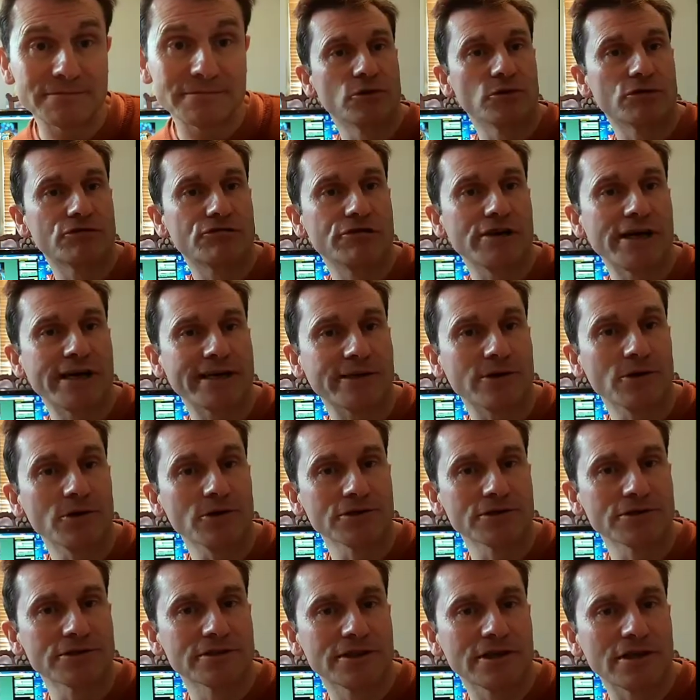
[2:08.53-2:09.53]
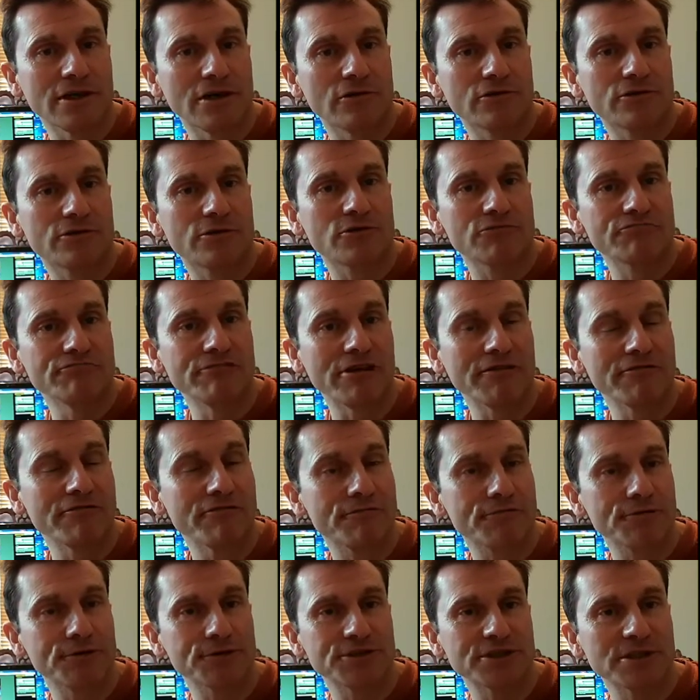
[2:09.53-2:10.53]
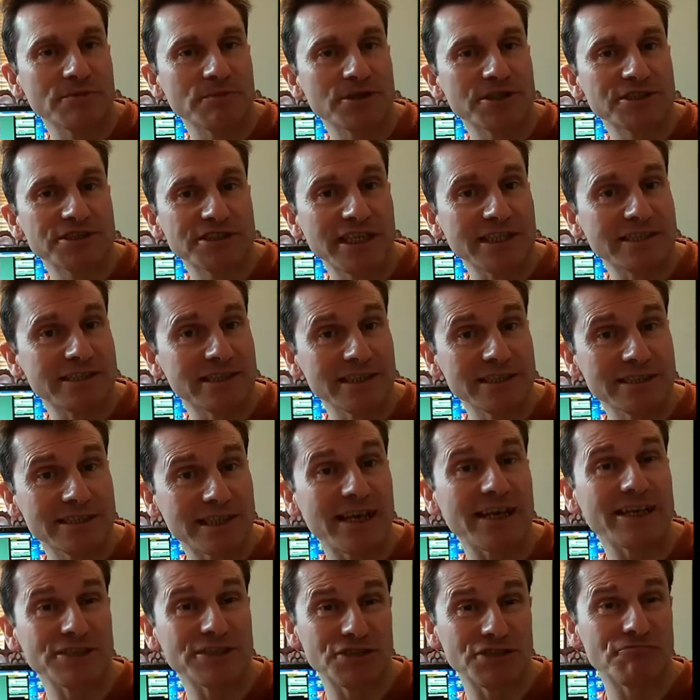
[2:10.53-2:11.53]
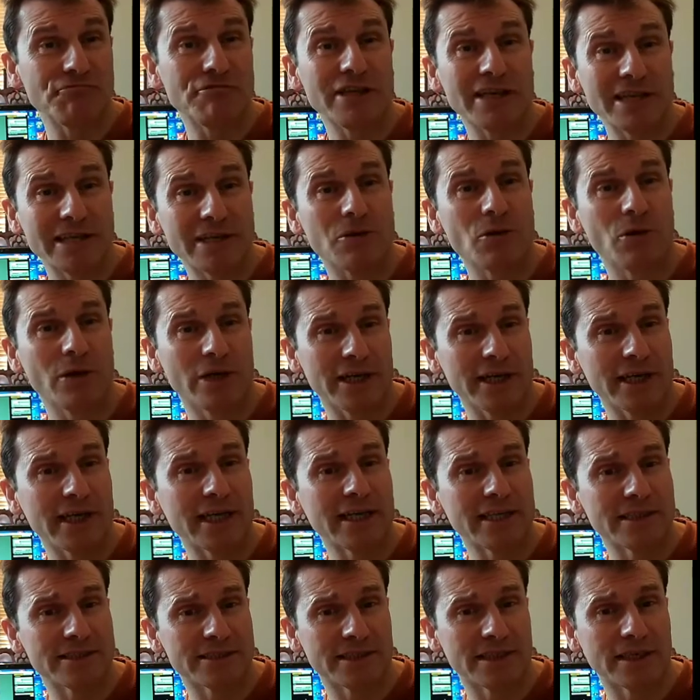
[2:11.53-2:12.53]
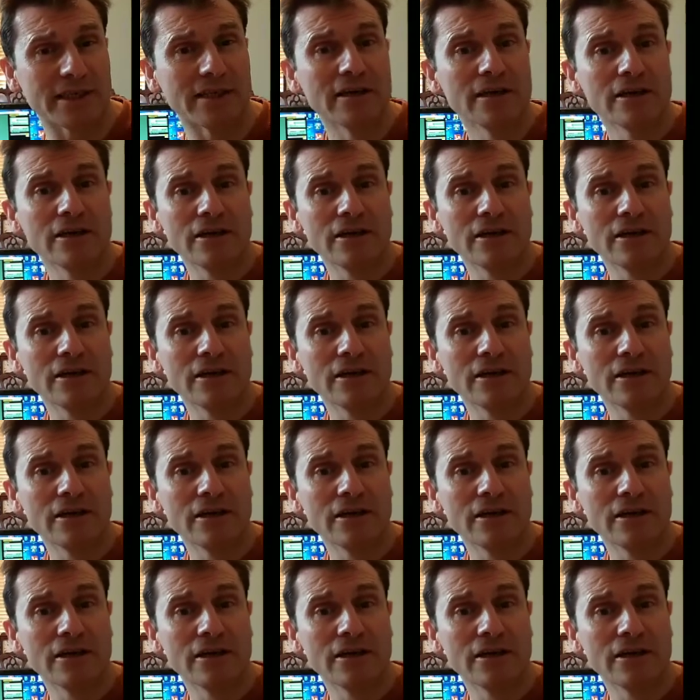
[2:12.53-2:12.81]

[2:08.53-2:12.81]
Crack on. I'll run through some of the settings. They're actually really quite easy.